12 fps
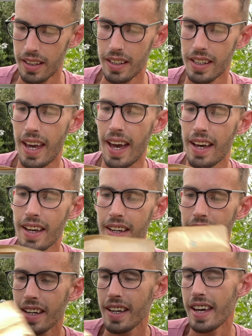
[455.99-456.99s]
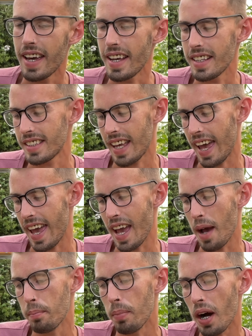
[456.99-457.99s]
Yeah, it's a
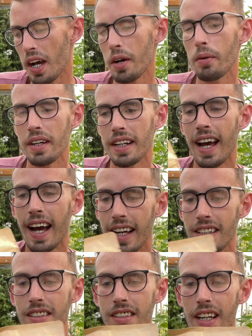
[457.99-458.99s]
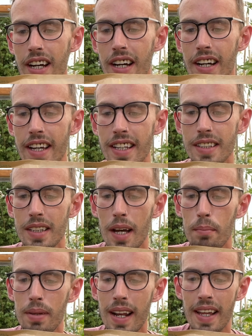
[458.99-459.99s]
bio enhancer. It's a
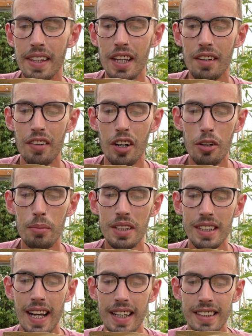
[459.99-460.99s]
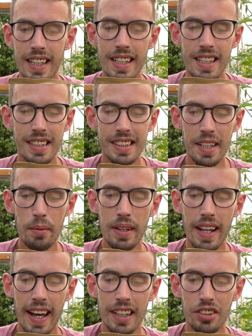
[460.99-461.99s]
blend of humus acid, seaweed
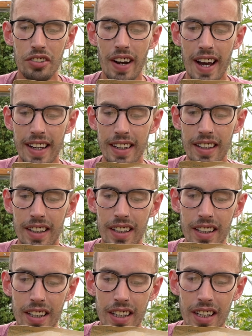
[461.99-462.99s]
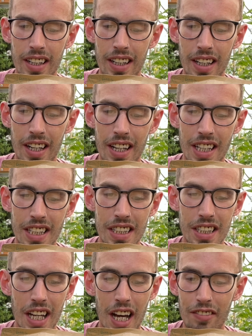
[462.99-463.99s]
extract,
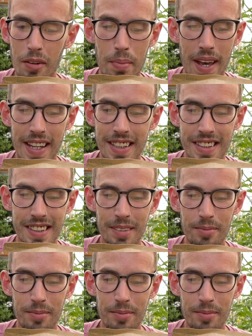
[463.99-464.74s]
other bits,